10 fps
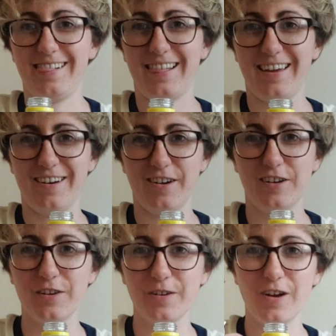get our
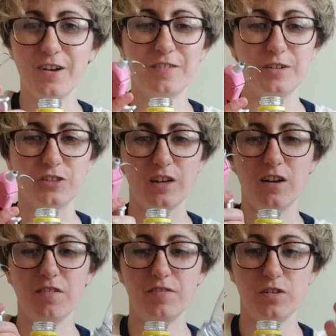glue gun, which I
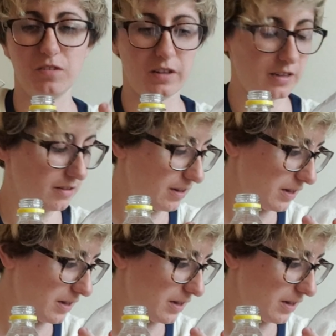love using.